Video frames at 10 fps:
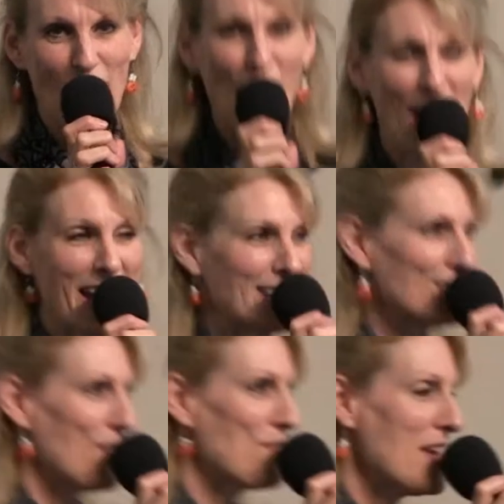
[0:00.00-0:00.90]
All right,
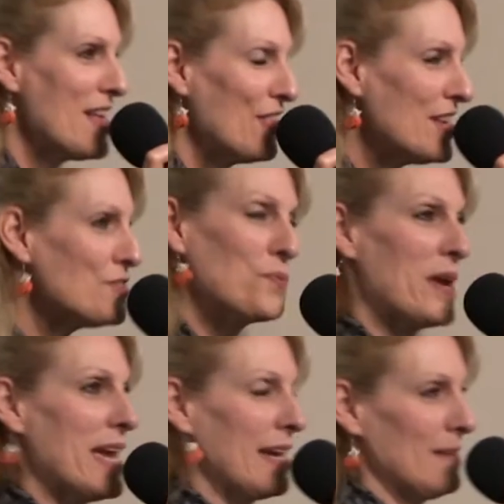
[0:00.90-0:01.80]
so this
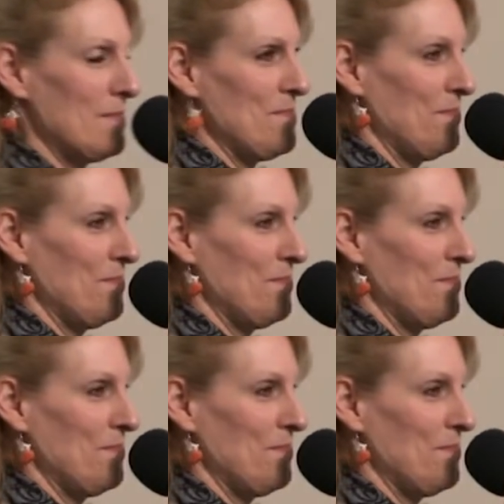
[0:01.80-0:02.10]
week